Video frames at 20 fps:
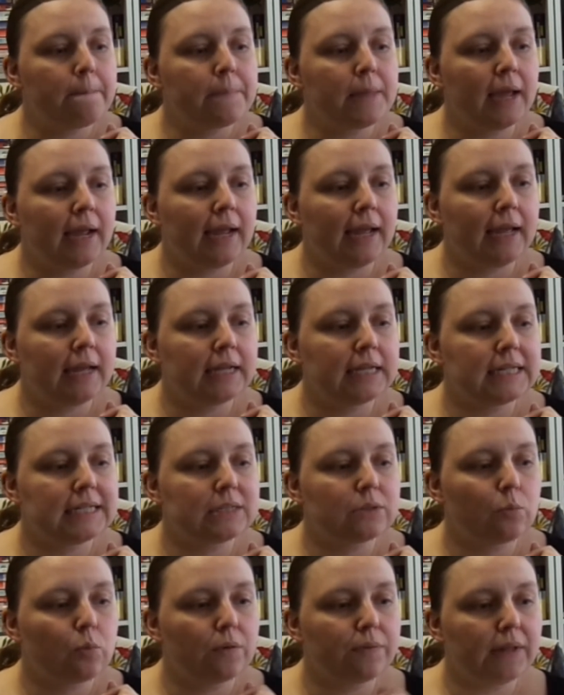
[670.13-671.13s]
And
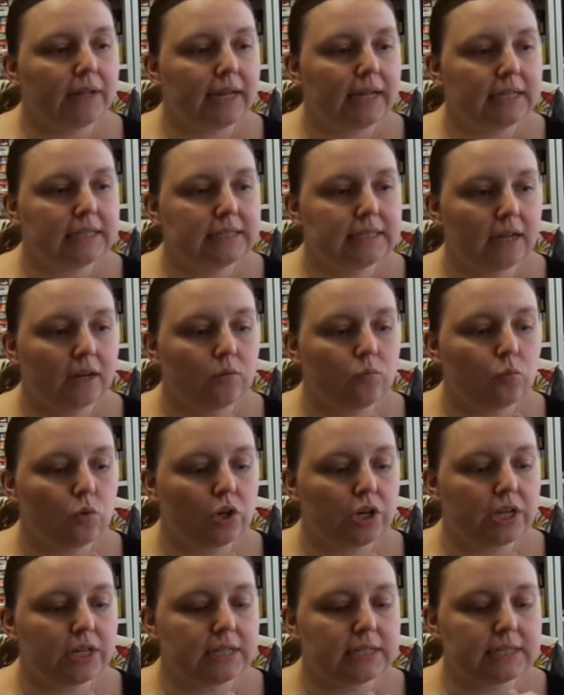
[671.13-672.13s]
what they had done
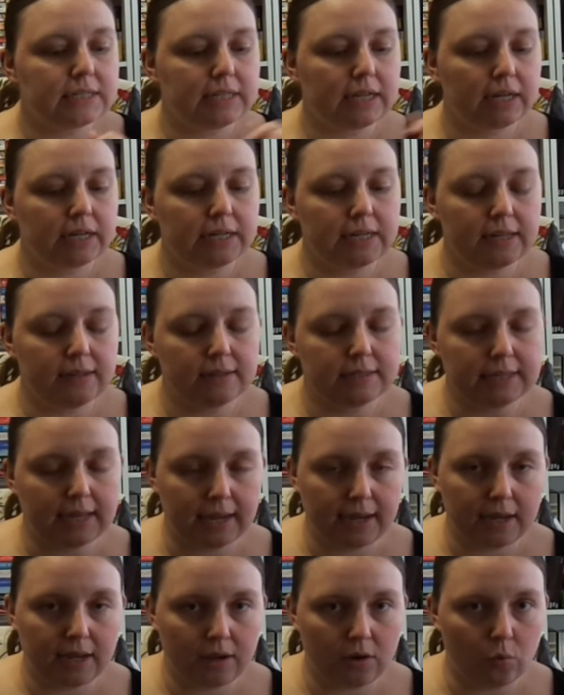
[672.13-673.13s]
was there is
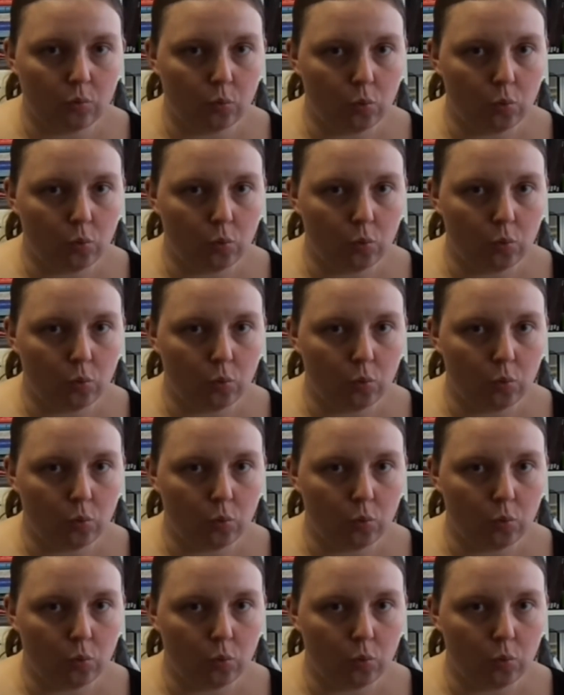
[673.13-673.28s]
a